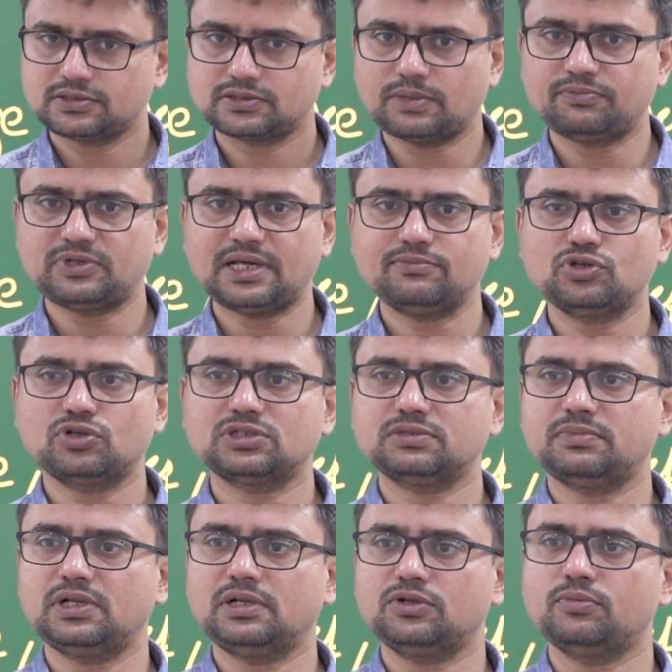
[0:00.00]
Sometimes you
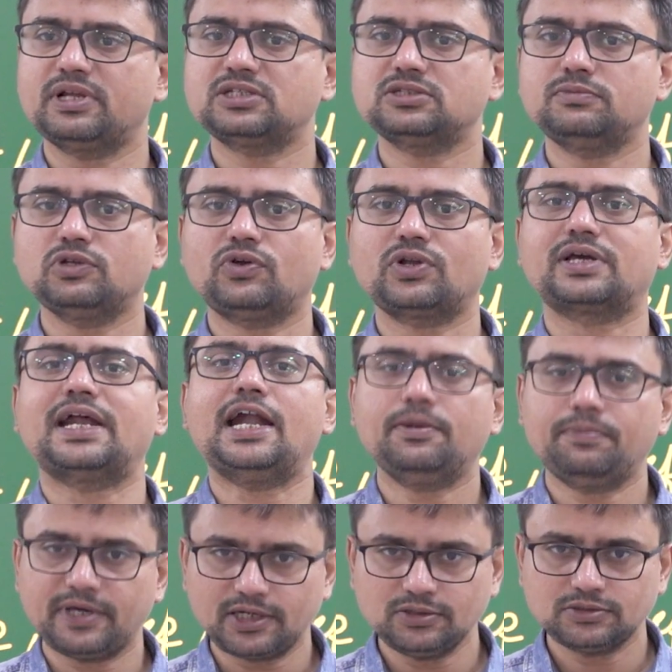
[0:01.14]
may resemble your
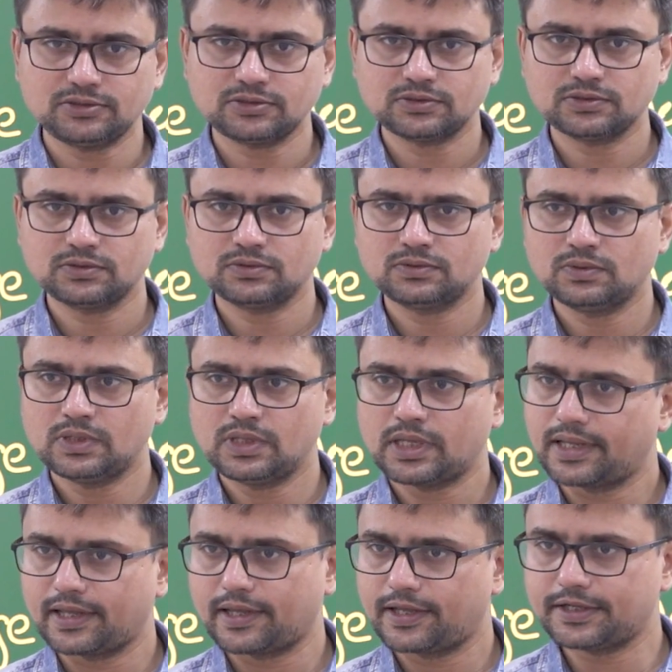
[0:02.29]
grandparents.
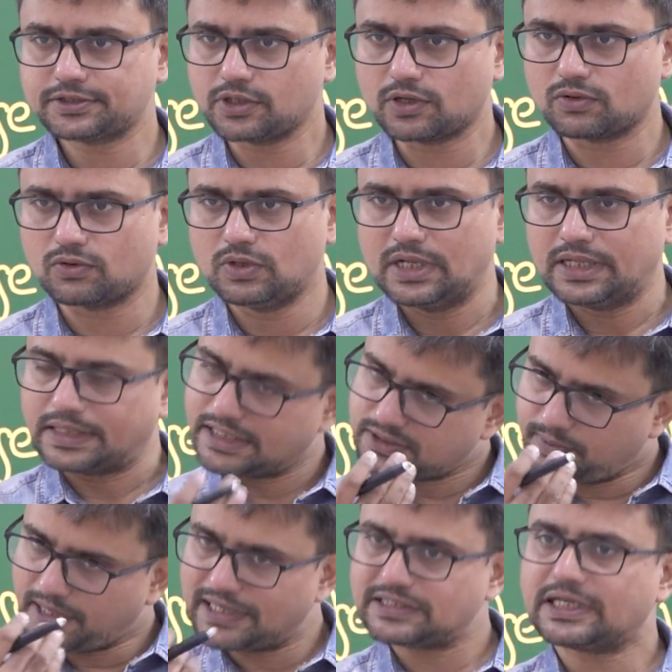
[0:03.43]
Yes or no? That is
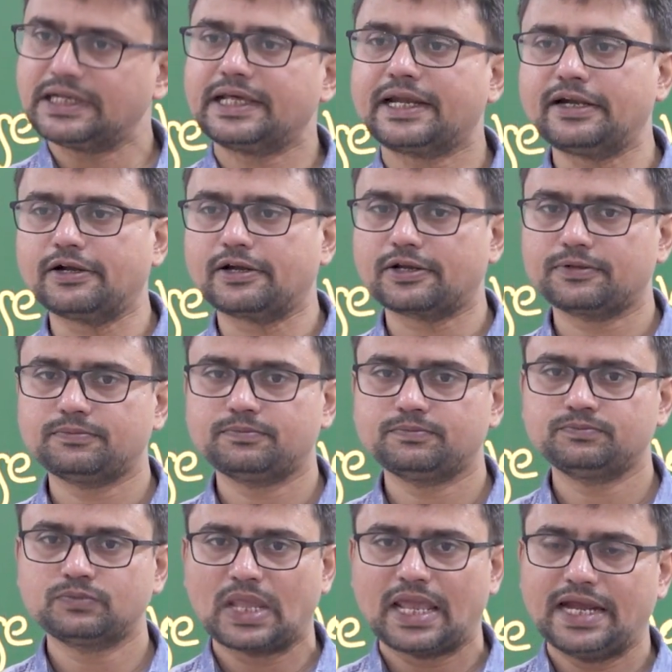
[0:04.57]
biologically hereditary.
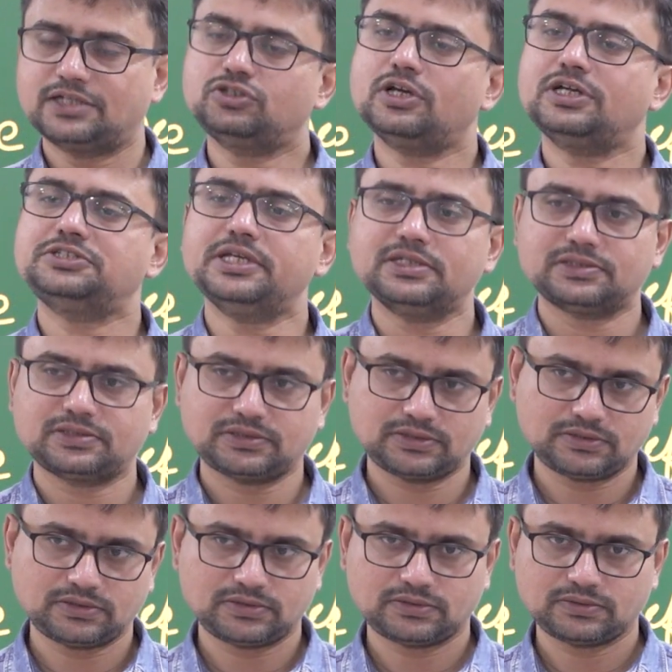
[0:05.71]
It's in your genes.
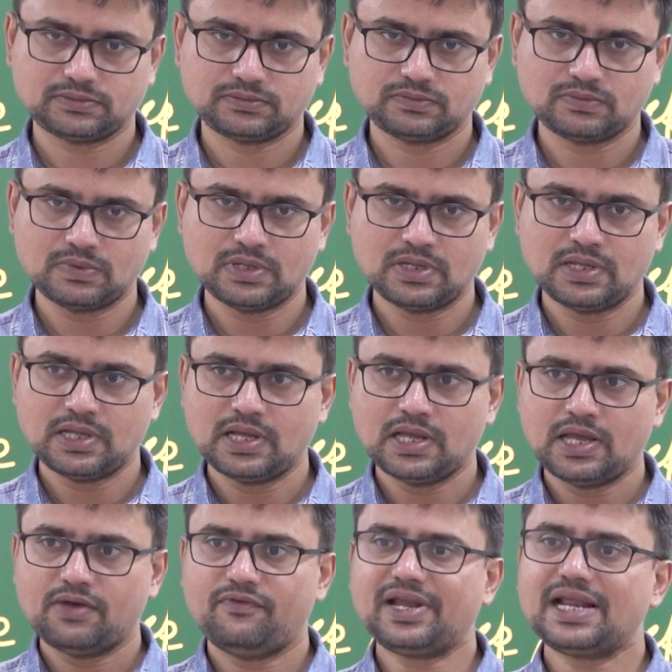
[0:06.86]

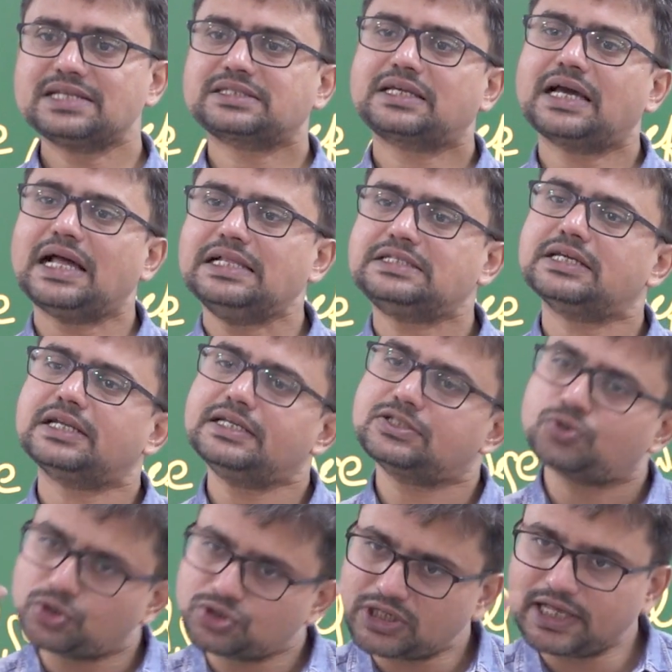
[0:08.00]
Whereas culture is
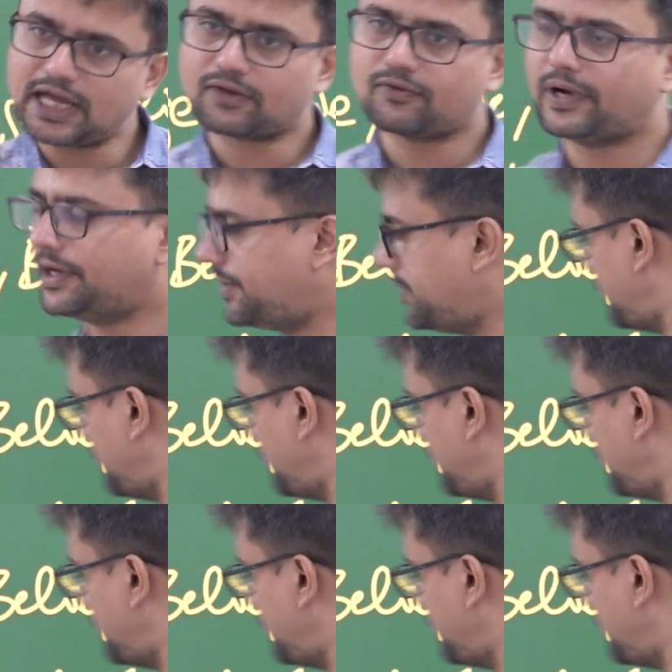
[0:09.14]
socially acquired.